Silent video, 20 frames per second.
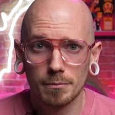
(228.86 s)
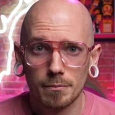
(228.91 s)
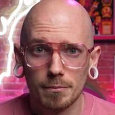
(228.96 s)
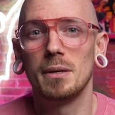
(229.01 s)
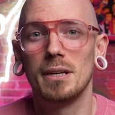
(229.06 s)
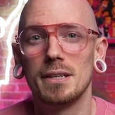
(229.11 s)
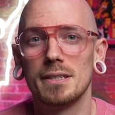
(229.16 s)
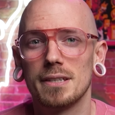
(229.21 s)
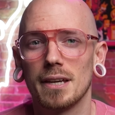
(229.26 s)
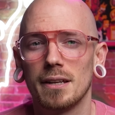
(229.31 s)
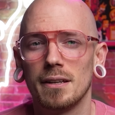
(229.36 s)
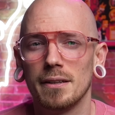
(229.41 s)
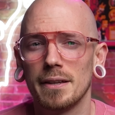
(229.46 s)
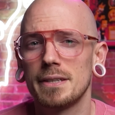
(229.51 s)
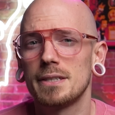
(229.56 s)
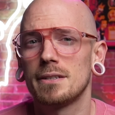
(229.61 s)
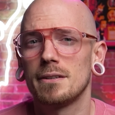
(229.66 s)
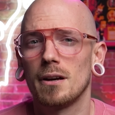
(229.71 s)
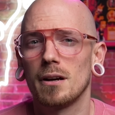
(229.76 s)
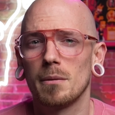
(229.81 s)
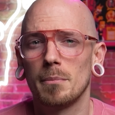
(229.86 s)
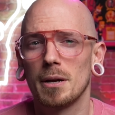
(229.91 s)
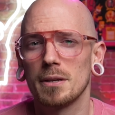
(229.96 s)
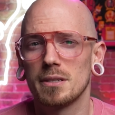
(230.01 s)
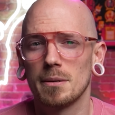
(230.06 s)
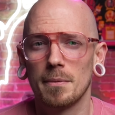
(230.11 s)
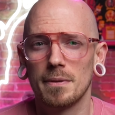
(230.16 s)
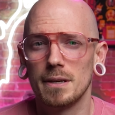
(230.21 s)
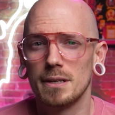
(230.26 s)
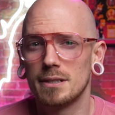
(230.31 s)
That being said, let's talk
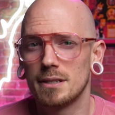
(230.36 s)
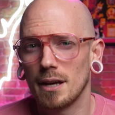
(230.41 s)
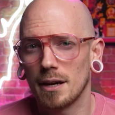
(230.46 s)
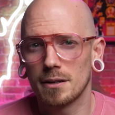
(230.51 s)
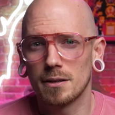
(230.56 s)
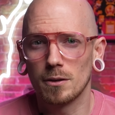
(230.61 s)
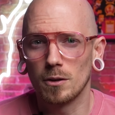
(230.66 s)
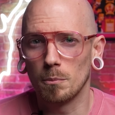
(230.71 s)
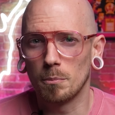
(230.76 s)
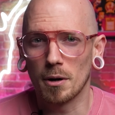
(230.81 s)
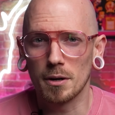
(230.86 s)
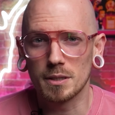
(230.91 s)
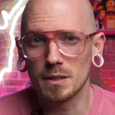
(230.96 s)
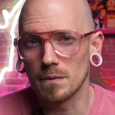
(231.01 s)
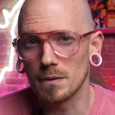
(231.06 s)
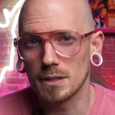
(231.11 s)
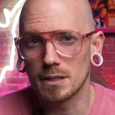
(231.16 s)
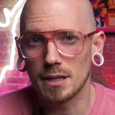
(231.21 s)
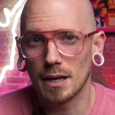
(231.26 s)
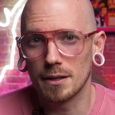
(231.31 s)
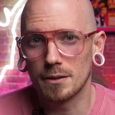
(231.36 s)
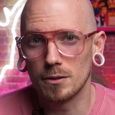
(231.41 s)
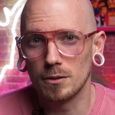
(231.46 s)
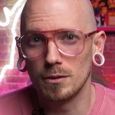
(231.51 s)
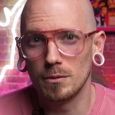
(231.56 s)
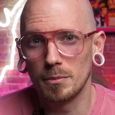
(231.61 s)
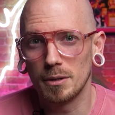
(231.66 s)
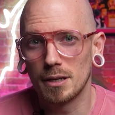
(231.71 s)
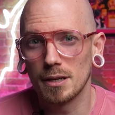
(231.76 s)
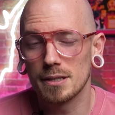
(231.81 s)
about some of the technical parts of this
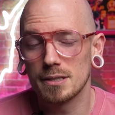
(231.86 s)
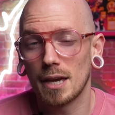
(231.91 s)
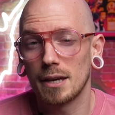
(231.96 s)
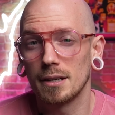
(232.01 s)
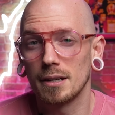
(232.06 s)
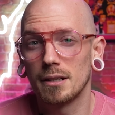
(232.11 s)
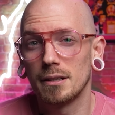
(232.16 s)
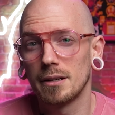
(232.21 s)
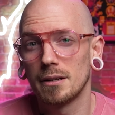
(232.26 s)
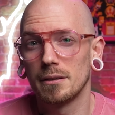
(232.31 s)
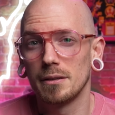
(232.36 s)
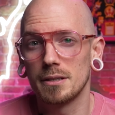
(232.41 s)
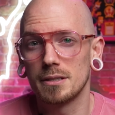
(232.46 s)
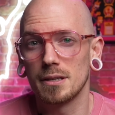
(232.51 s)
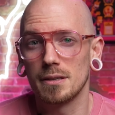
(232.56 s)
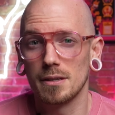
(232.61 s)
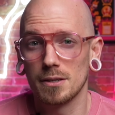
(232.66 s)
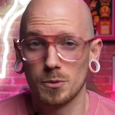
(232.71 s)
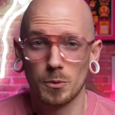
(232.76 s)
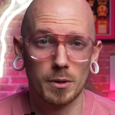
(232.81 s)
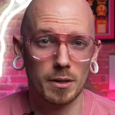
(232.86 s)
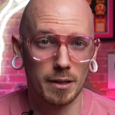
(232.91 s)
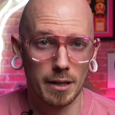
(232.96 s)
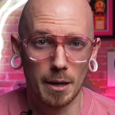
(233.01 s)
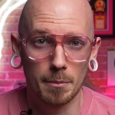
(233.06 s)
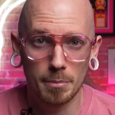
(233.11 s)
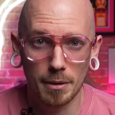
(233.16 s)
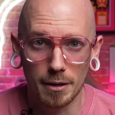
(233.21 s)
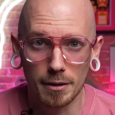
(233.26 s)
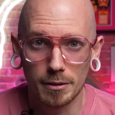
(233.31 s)
tattoo because I can clearly see this one a
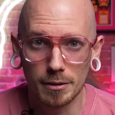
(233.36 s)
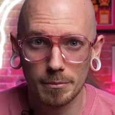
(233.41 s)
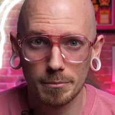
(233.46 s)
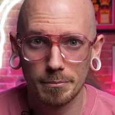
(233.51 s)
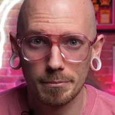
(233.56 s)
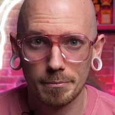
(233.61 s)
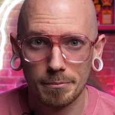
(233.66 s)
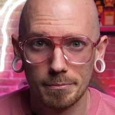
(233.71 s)
lot better better.